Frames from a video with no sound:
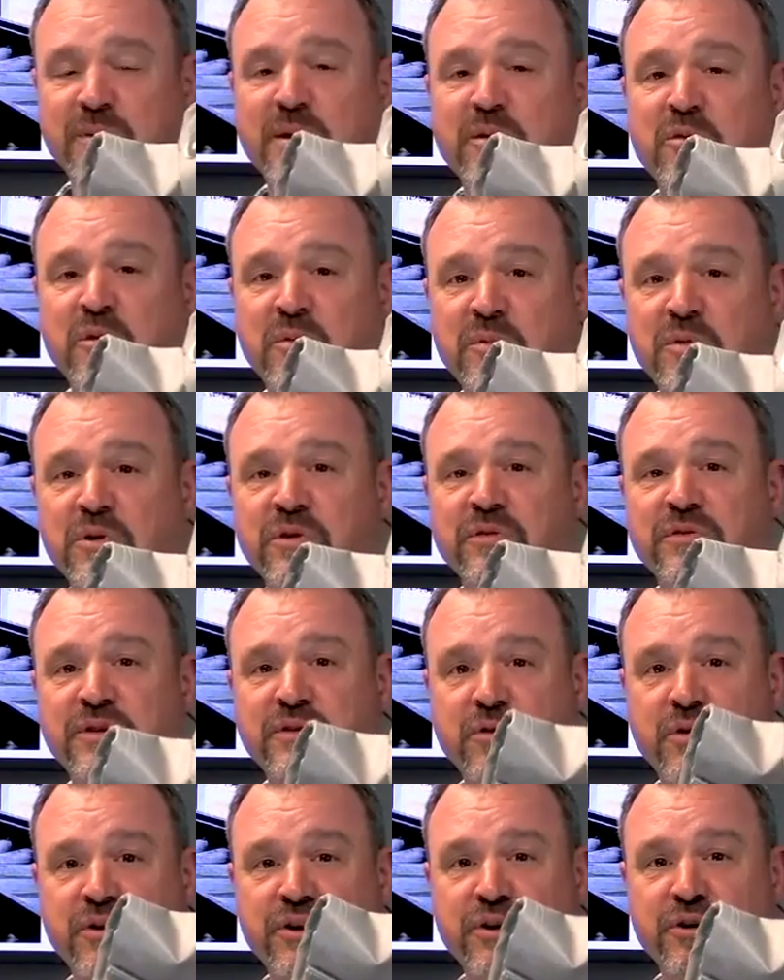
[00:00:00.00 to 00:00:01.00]
to be removed
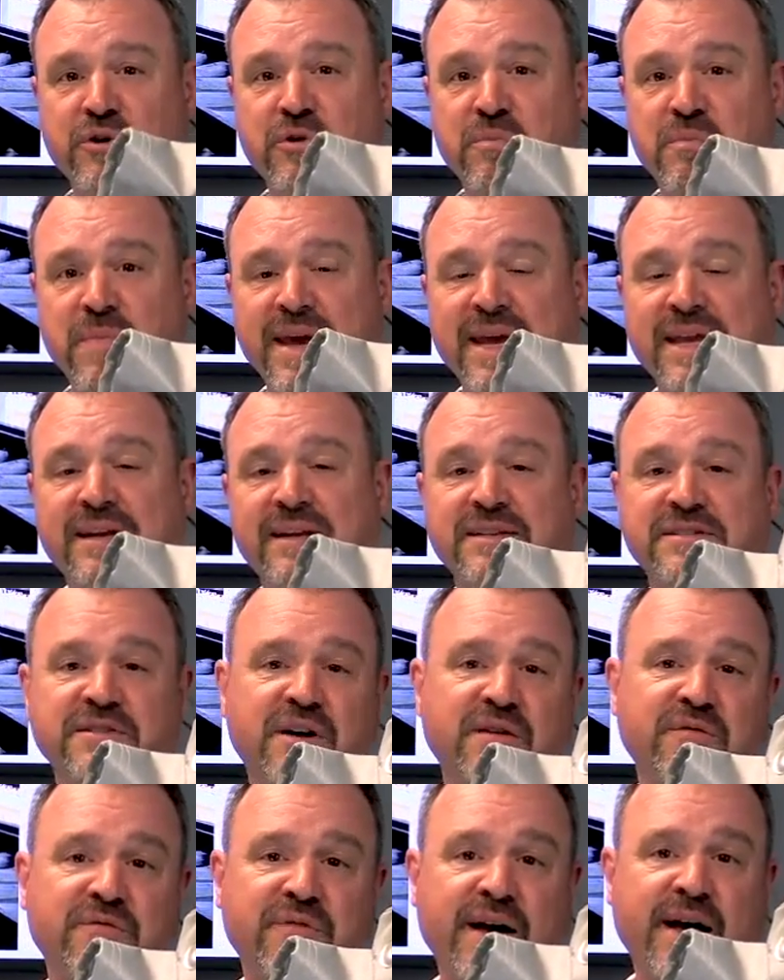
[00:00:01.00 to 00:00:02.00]
in order to do maintenance
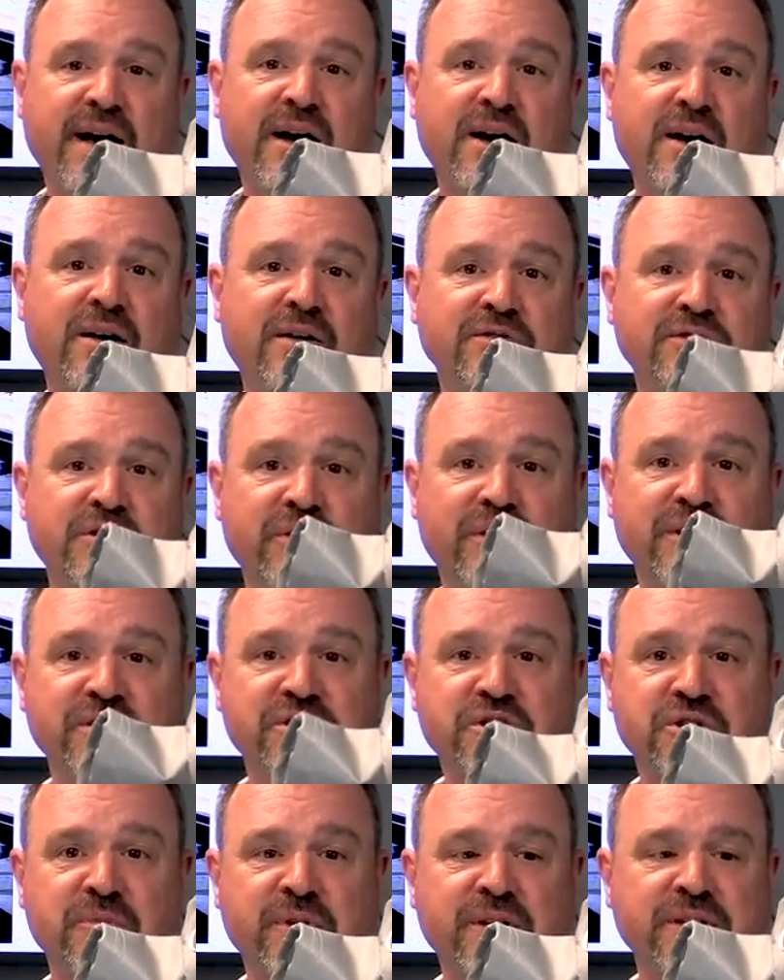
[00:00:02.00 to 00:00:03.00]
on valves or
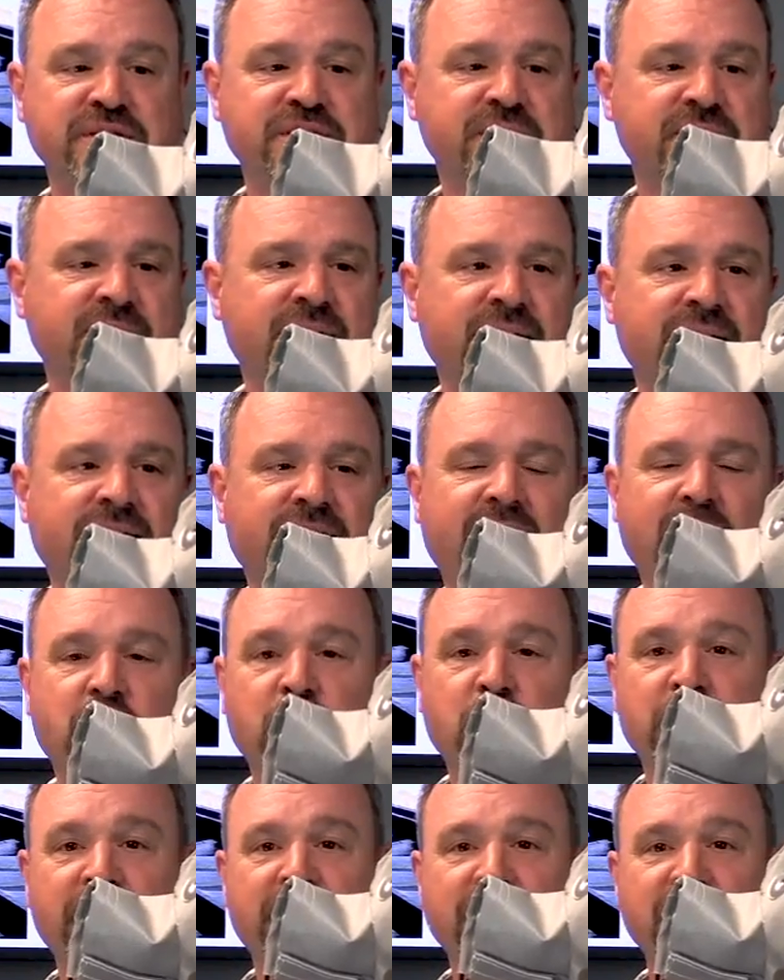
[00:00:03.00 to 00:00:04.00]
instruments.
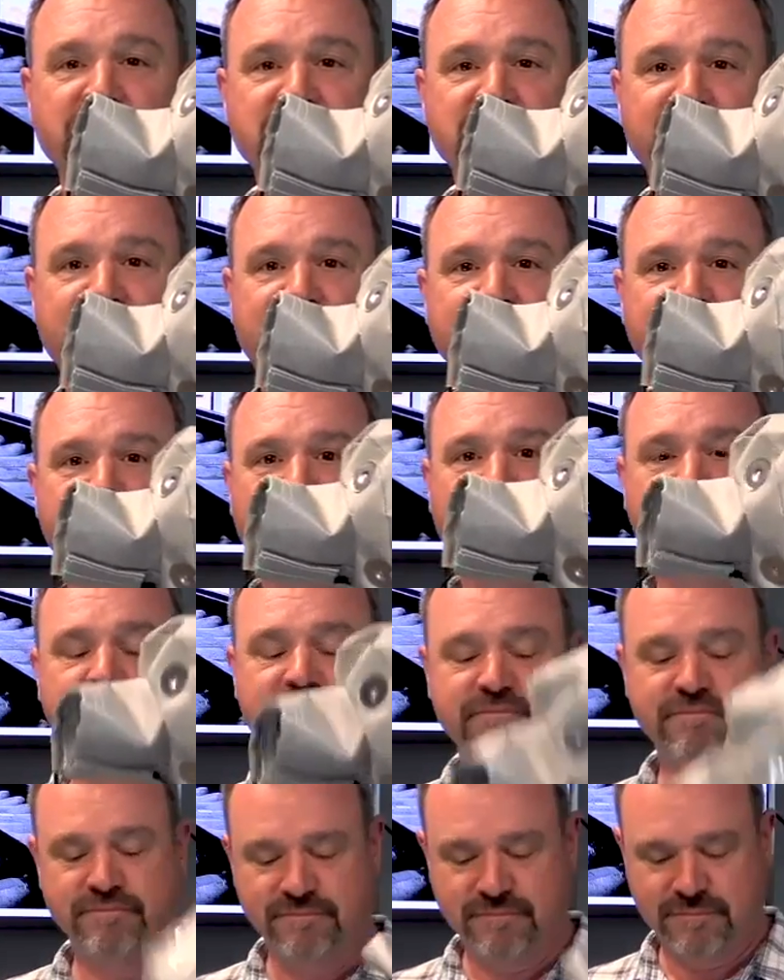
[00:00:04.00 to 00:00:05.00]
And where do they usually end up?
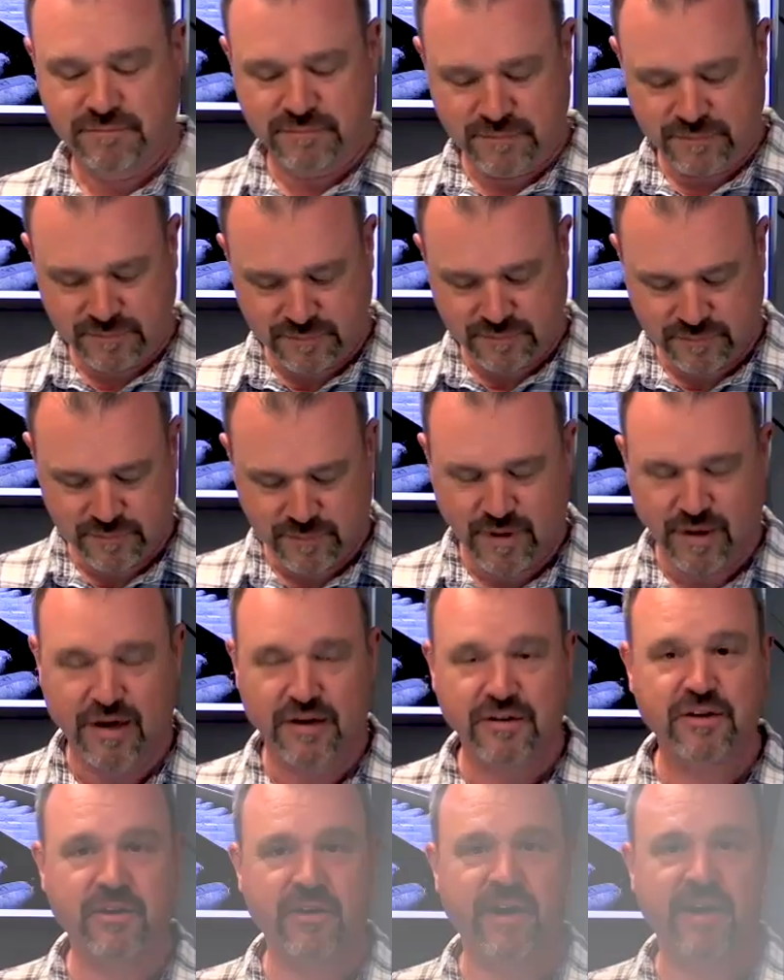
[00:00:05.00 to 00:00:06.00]

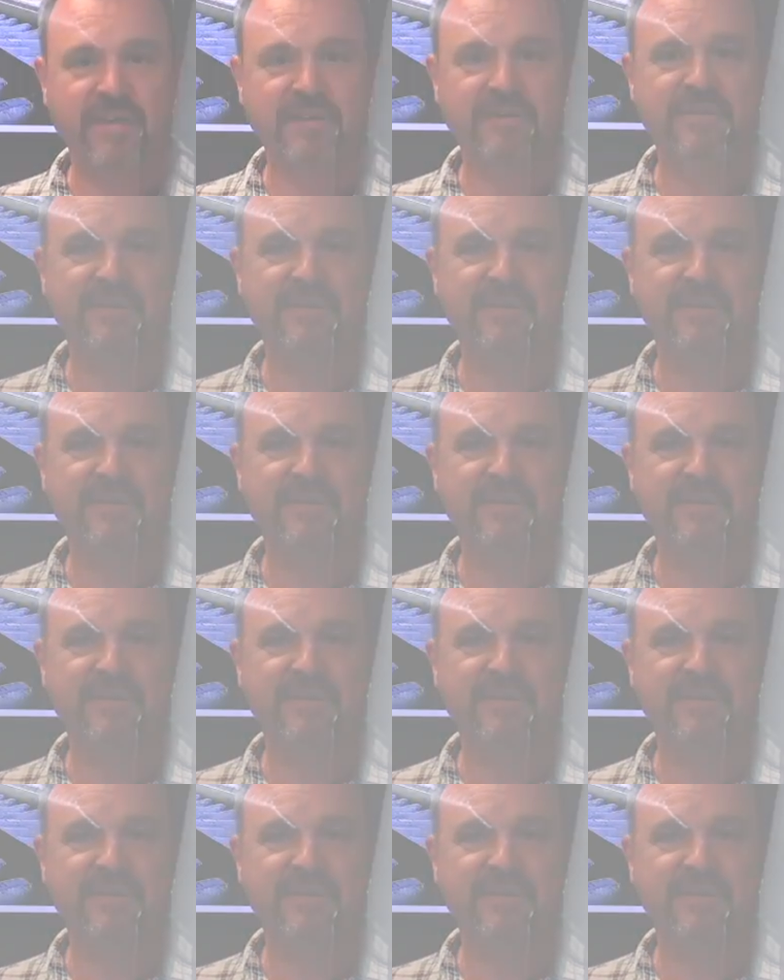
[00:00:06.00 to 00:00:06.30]
On the ground.